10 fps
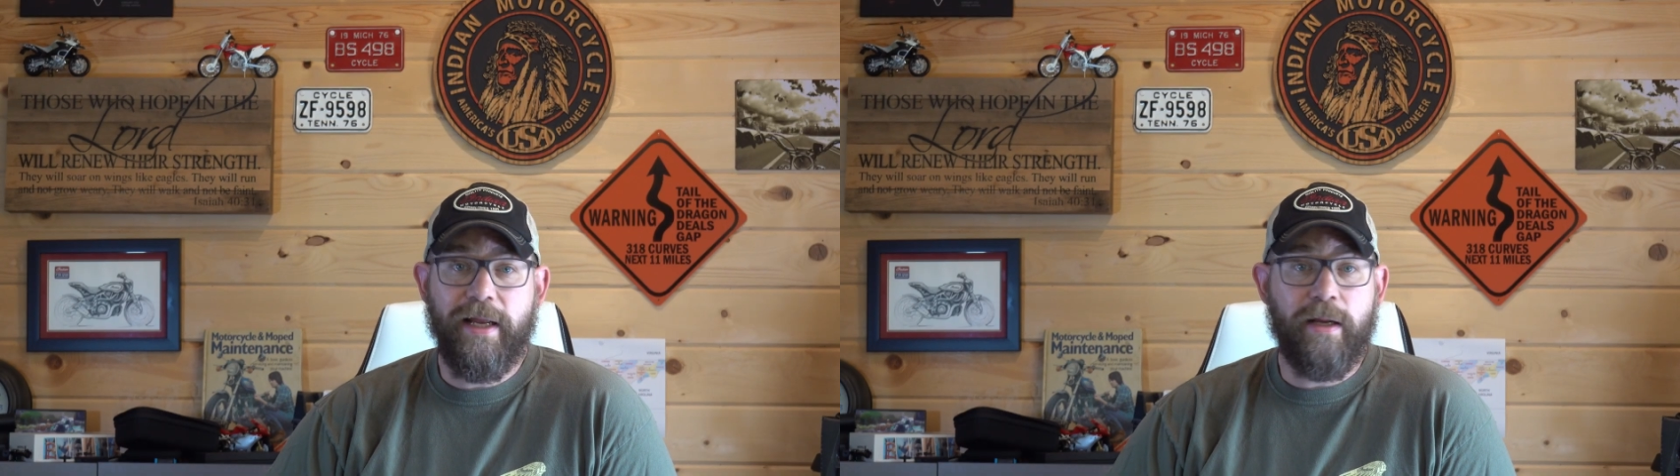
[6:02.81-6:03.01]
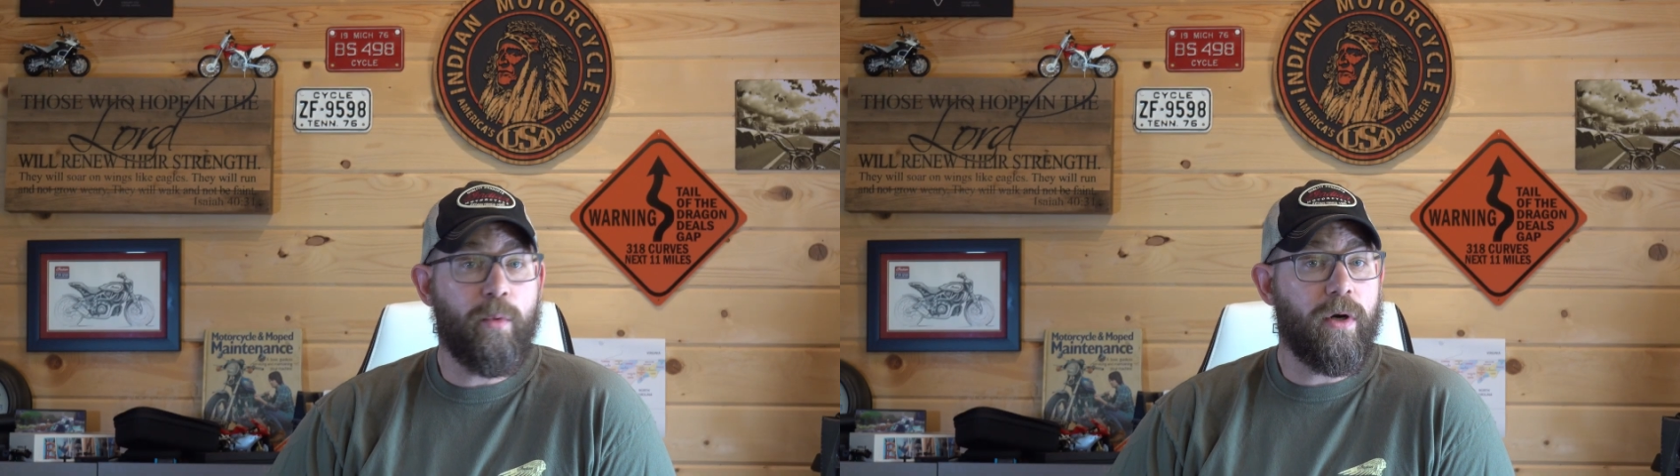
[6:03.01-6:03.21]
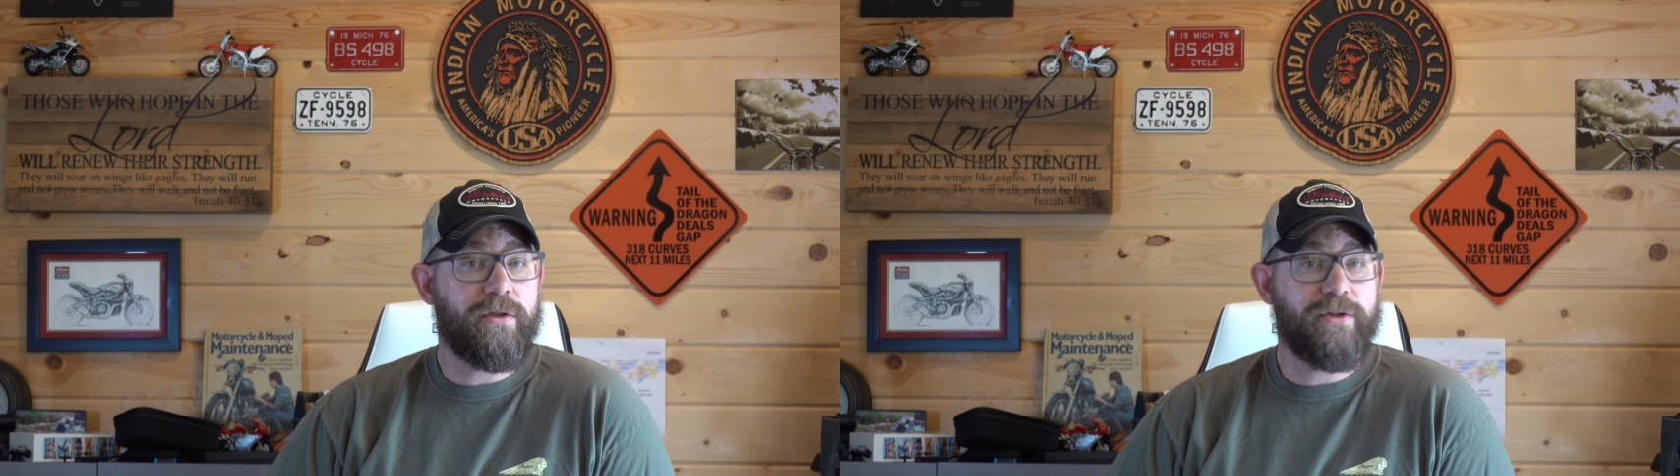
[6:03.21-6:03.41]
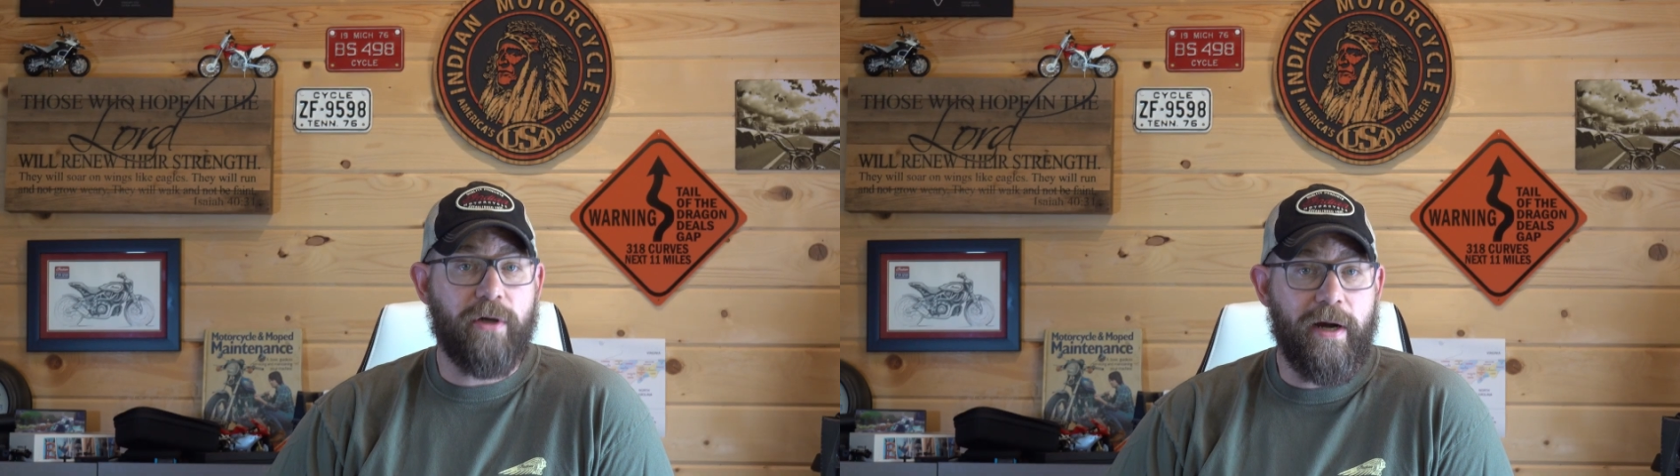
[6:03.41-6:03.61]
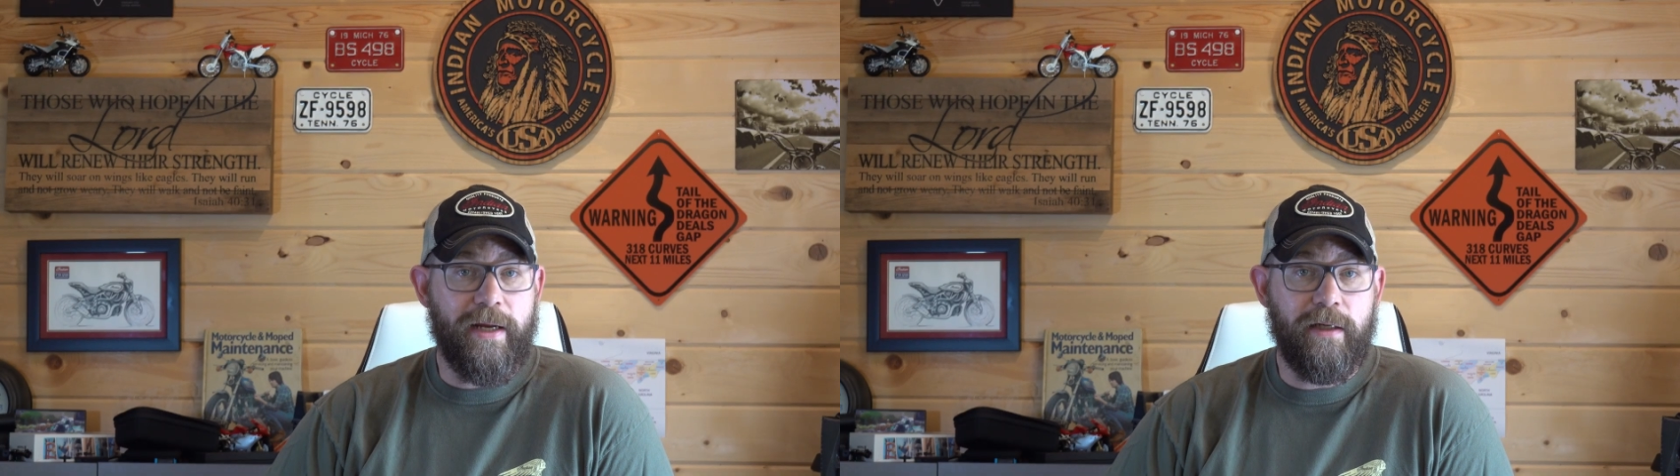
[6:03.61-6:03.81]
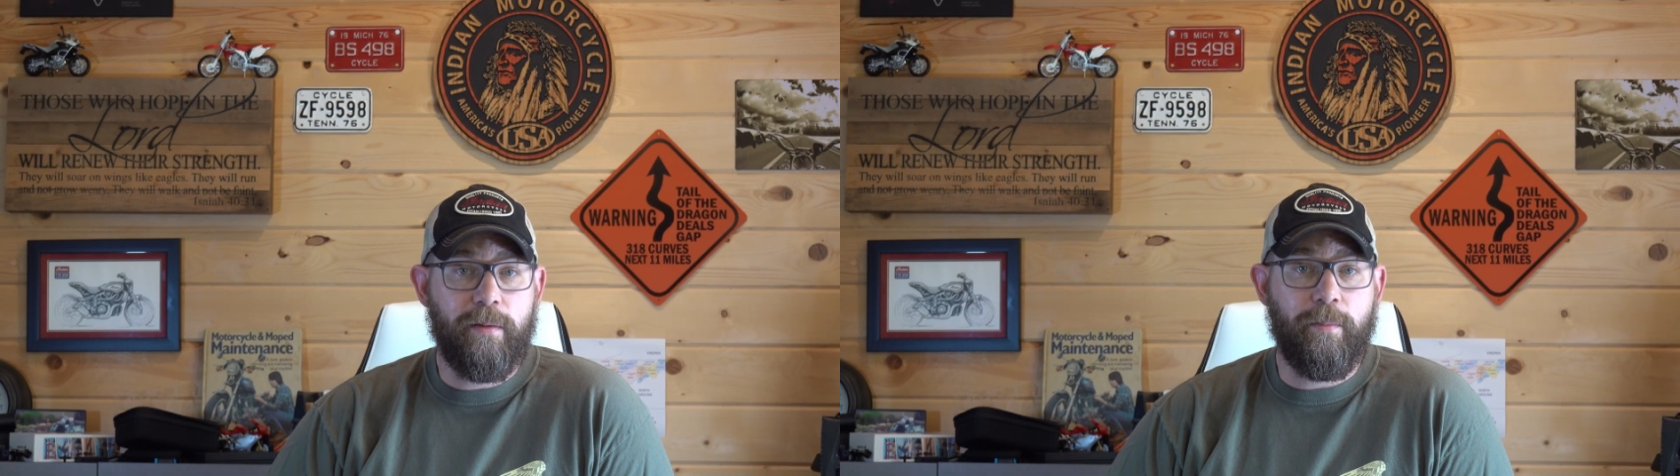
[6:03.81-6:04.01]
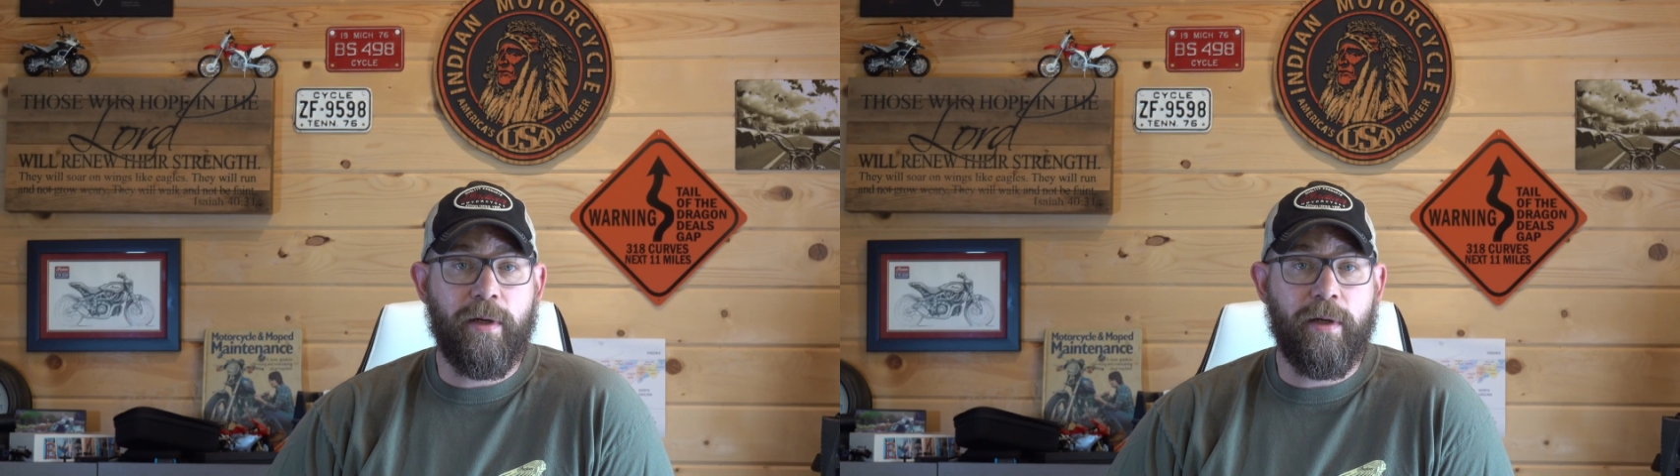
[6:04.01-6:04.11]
and it works great,